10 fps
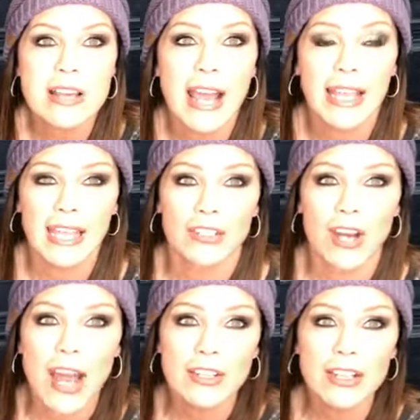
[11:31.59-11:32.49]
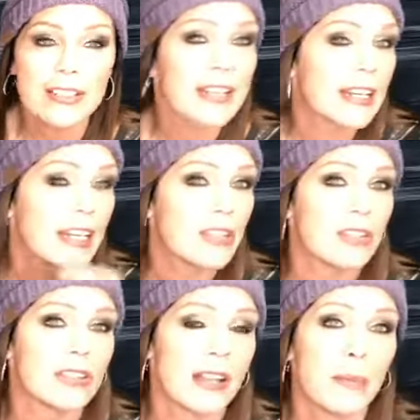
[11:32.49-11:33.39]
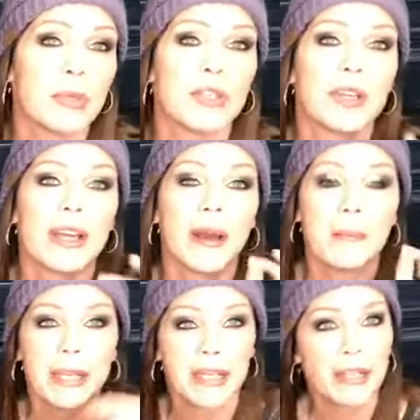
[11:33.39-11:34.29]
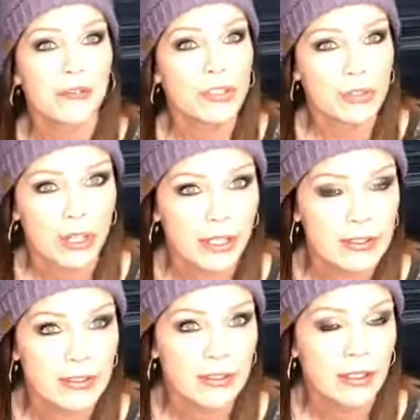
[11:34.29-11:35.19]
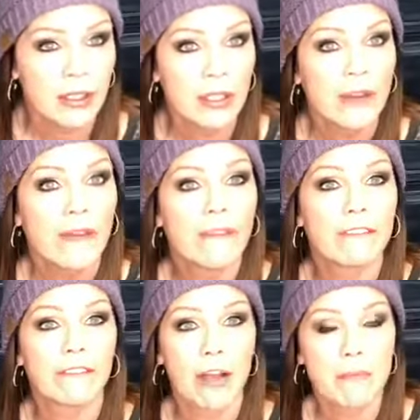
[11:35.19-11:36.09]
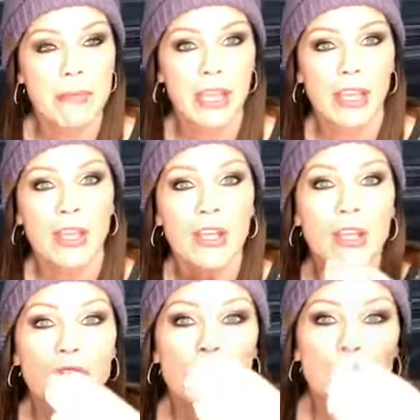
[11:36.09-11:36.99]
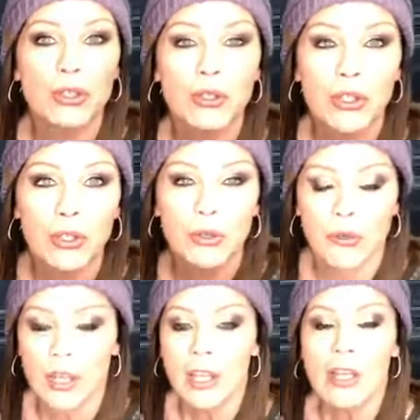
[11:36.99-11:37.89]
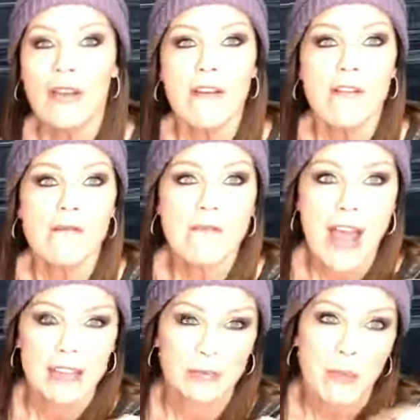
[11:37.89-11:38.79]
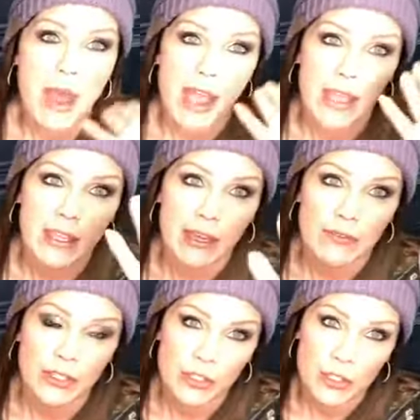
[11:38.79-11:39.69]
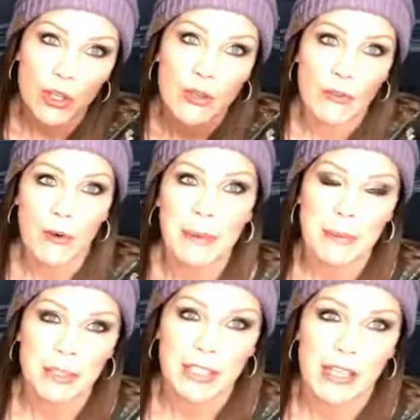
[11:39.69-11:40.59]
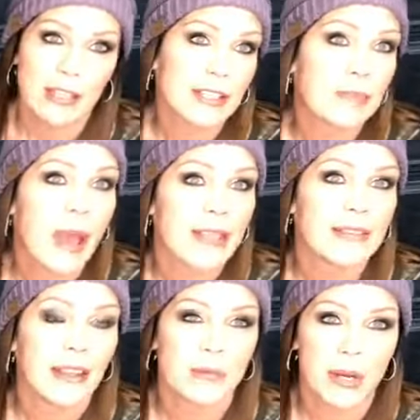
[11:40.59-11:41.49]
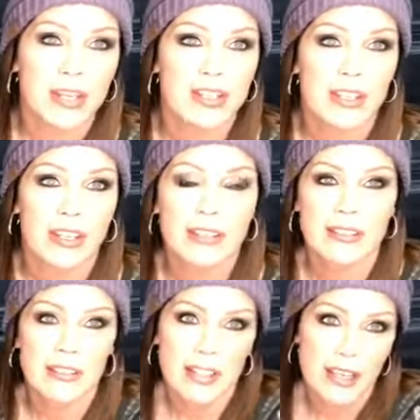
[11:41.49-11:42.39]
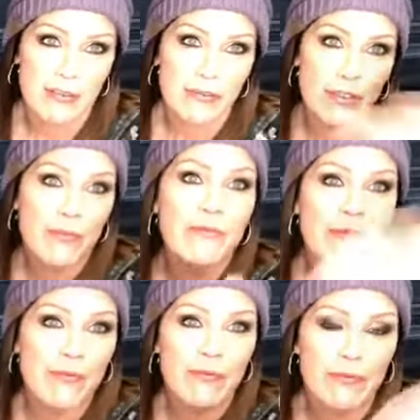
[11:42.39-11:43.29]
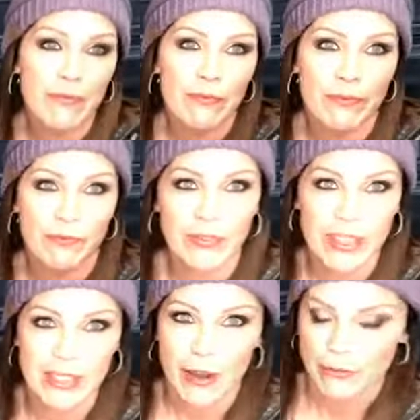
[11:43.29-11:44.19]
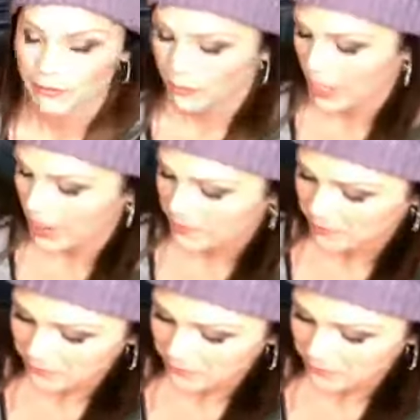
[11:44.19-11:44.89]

I can get your address and I can get you set up, and you get a beanie of your choice from me to you as my gift to you for my birthday. That's my celebration, is to give these out. Okay?